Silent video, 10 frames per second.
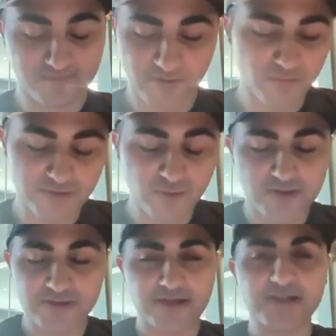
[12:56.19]
There, you
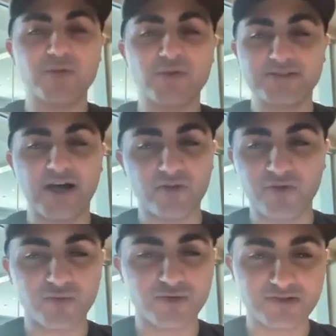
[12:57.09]
can clearly tell
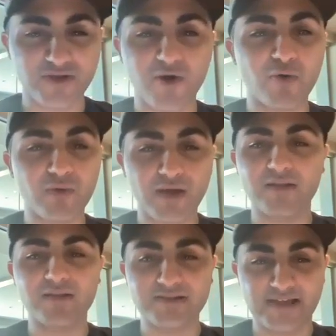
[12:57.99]
there was no
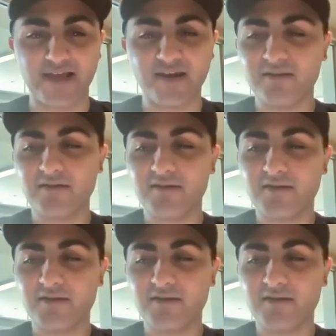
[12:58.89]
ill intent.